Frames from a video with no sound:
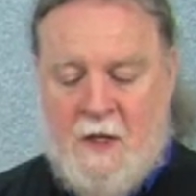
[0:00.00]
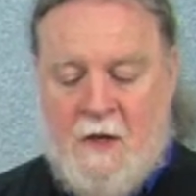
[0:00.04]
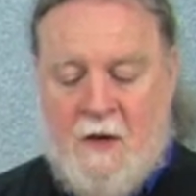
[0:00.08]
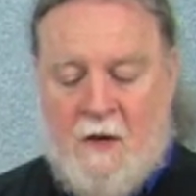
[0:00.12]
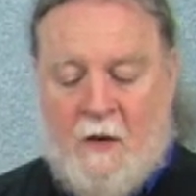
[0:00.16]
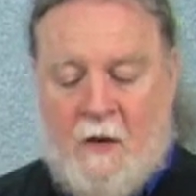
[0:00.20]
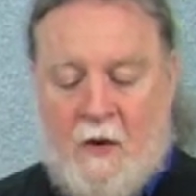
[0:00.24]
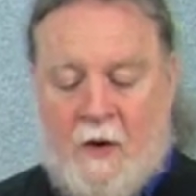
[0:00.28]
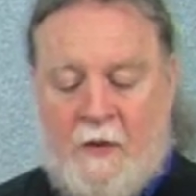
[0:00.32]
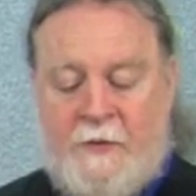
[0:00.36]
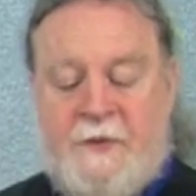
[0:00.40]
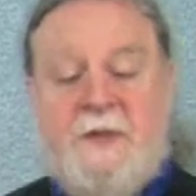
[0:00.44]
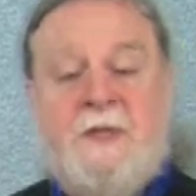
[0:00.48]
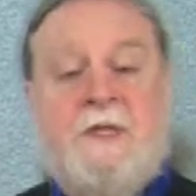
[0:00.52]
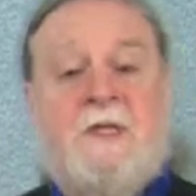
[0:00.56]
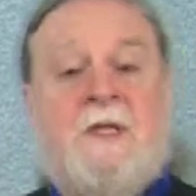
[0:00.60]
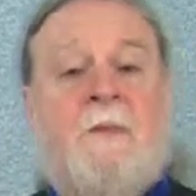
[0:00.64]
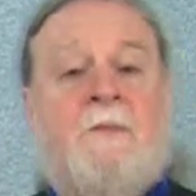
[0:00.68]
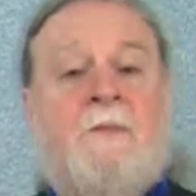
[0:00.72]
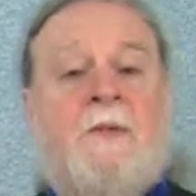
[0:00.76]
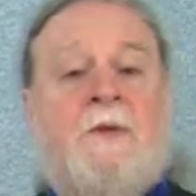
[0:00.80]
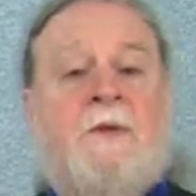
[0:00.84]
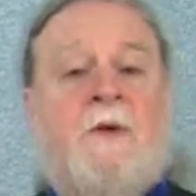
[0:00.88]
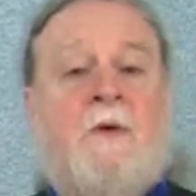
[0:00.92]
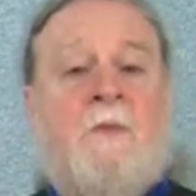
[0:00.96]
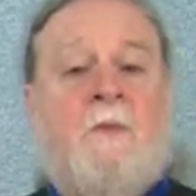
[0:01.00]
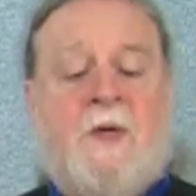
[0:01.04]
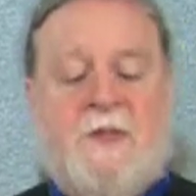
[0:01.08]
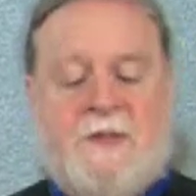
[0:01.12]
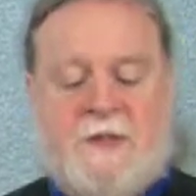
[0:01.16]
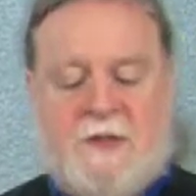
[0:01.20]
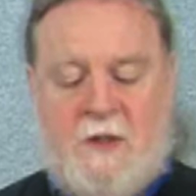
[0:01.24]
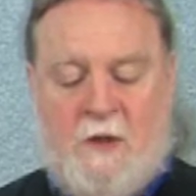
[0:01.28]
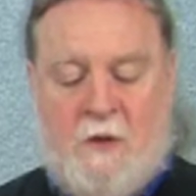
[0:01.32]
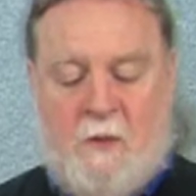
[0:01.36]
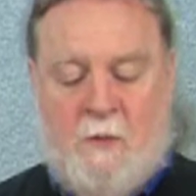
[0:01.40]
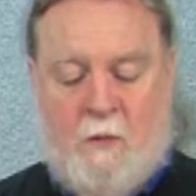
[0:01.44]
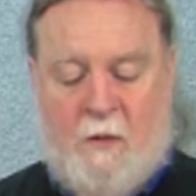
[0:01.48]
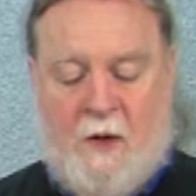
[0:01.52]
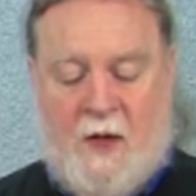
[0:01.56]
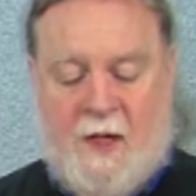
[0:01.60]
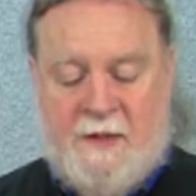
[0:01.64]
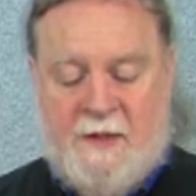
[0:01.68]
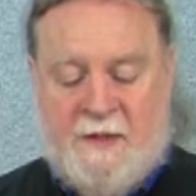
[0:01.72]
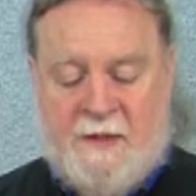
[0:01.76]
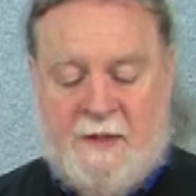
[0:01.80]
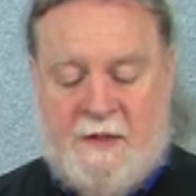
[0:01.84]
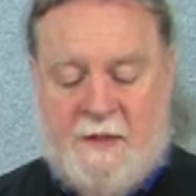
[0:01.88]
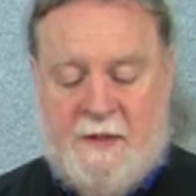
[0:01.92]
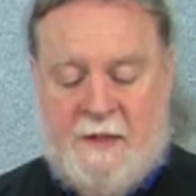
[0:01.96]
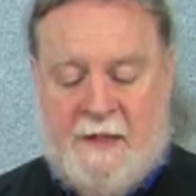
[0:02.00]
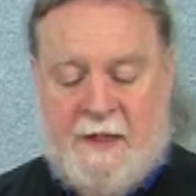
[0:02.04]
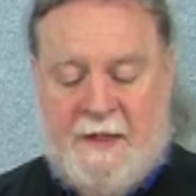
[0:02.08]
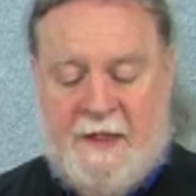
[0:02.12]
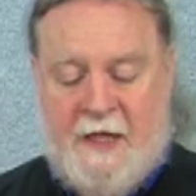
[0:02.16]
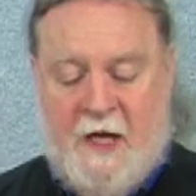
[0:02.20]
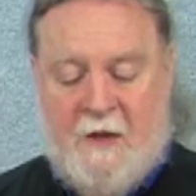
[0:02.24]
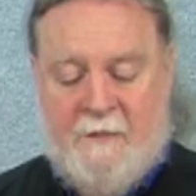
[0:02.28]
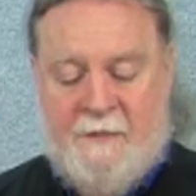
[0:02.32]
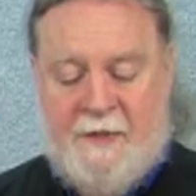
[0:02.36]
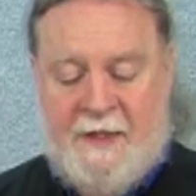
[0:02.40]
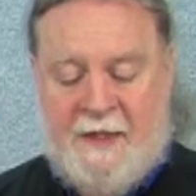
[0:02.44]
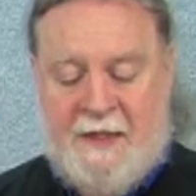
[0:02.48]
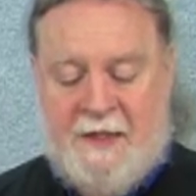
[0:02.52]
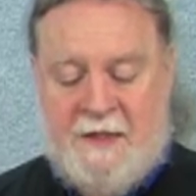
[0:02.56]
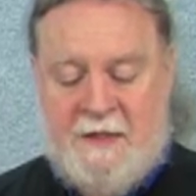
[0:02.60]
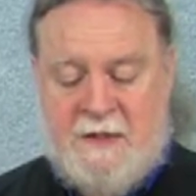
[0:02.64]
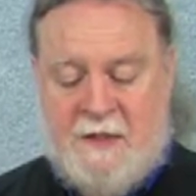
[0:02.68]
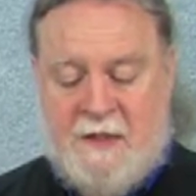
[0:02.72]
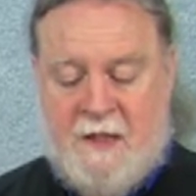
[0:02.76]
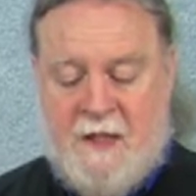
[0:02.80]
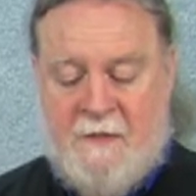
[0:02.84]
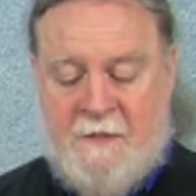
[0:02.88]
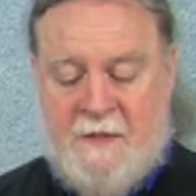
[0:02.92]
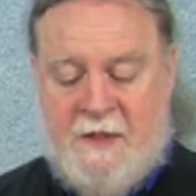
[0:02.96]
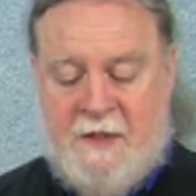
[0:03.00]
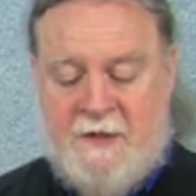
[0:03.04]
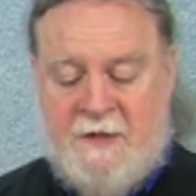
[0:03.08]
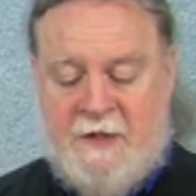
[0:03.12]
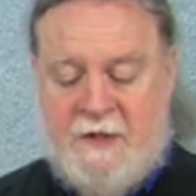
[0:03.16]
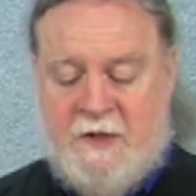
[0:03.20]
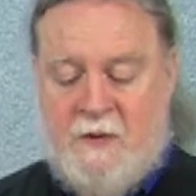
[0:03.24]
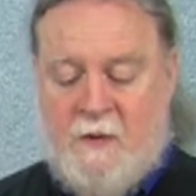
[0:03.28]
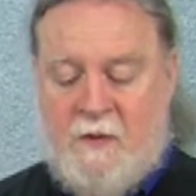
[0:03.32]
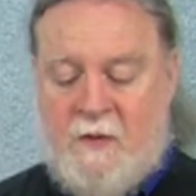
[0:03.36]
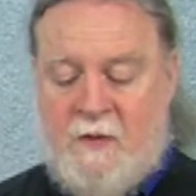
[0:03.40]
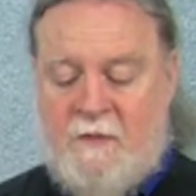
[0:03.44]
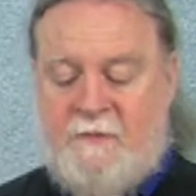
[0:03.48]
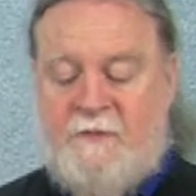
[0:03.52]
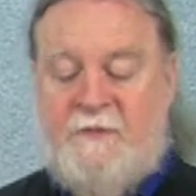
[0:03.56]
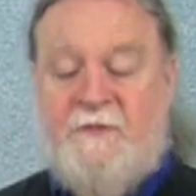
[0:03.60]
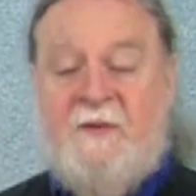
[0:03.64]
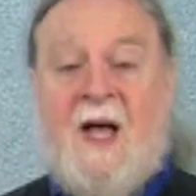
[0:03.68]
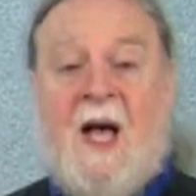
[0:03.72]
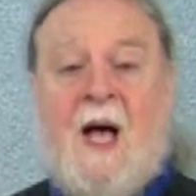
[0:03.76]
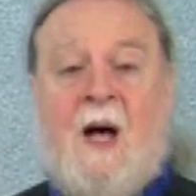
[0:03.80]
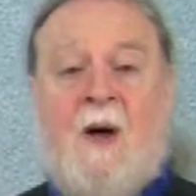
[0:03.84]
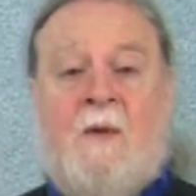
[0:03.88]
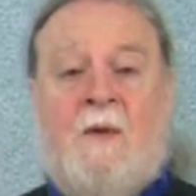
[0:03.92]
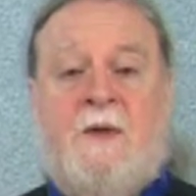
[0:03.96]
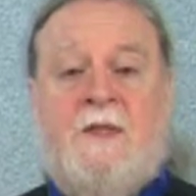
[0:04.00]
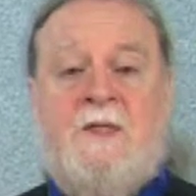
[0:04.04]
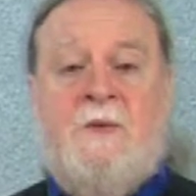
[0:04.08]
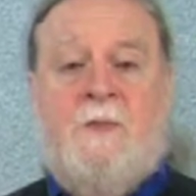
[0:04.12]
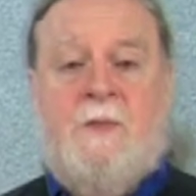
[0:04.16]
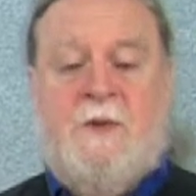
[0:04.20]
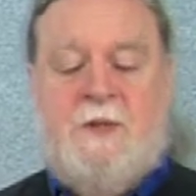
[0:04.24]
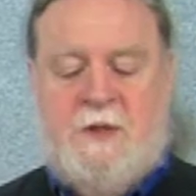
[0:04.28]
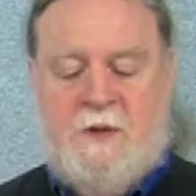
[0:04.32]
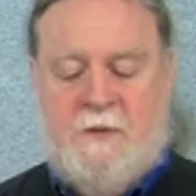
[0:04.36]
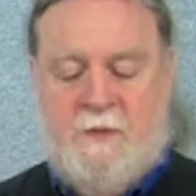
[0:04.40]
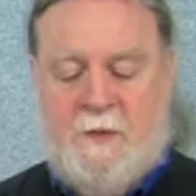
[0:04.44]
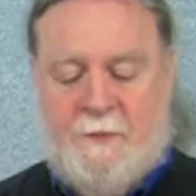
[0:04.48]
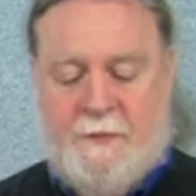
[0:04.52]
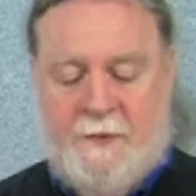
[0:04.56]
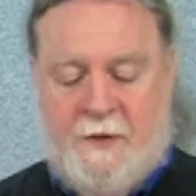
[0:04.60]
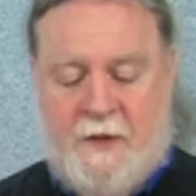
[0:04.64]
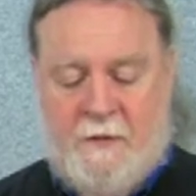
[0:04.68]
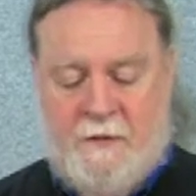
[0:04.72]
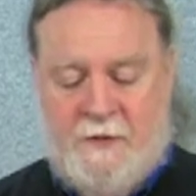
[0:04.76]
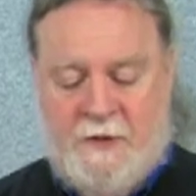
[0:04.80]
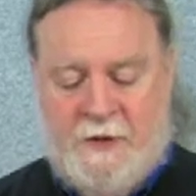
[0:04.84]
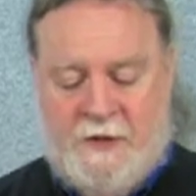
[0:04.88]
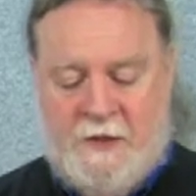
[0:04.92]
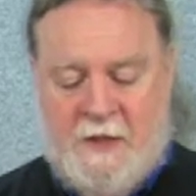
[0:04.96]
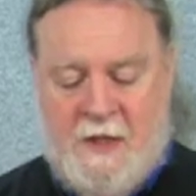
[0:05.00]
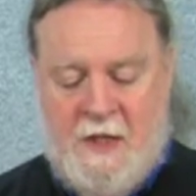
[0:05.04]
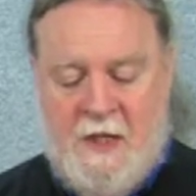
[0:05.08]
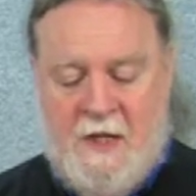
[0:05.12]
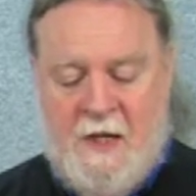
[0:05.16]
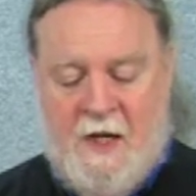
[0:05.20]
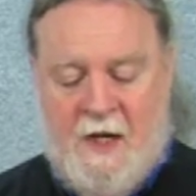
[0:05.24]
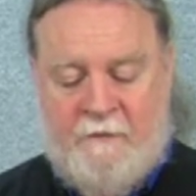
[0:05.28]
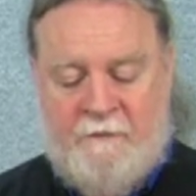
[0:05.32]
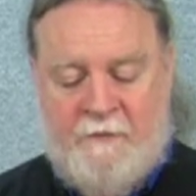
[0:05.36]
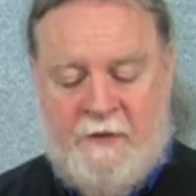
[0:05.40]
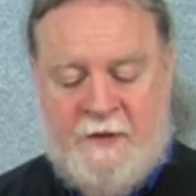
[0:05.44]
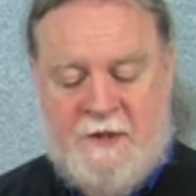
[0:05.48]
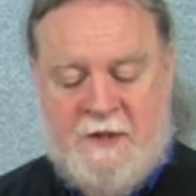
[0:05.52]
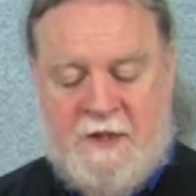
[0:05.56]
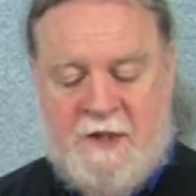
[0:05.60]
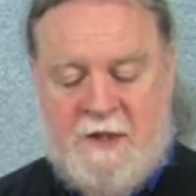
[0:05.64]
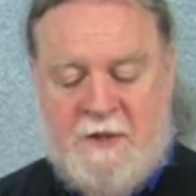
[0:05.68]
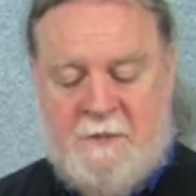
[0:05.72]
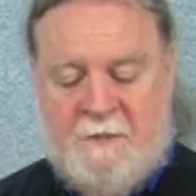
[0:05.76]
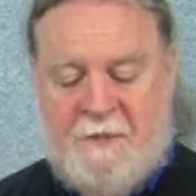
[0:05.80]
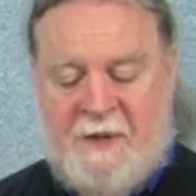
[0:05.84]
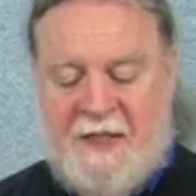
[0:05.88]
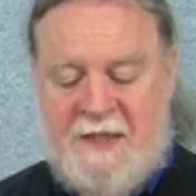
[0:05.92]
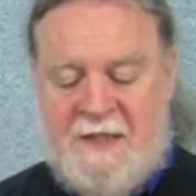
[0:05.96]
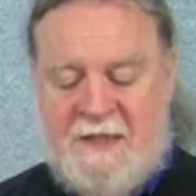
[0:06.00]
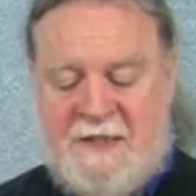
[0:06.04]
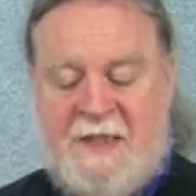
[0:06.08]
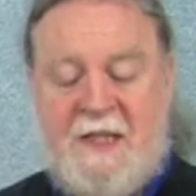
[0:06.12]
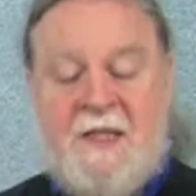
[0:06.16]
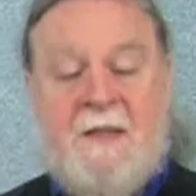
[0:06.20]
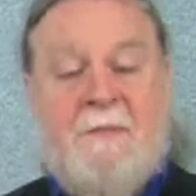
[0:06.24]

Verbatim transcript: All the summer there was no want, and now began to come in store of fowl as winter approached, of which this place did